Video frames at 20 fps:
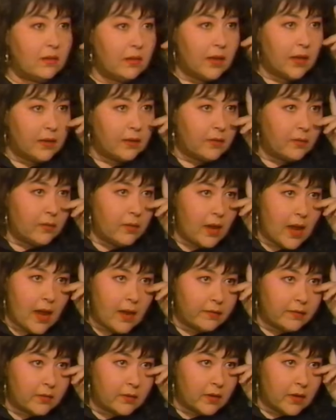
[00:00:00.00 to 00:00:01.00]
like,
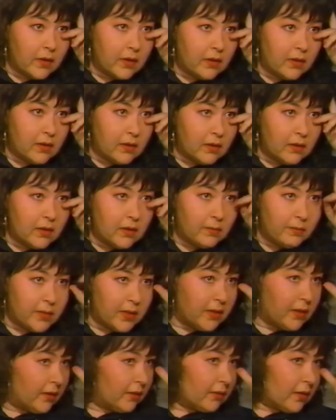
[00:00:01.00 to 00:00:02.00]
after I had been
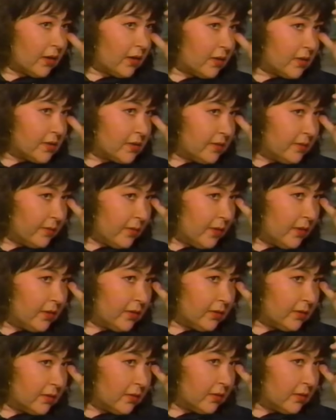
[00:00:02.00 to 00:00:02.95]
on Carson once.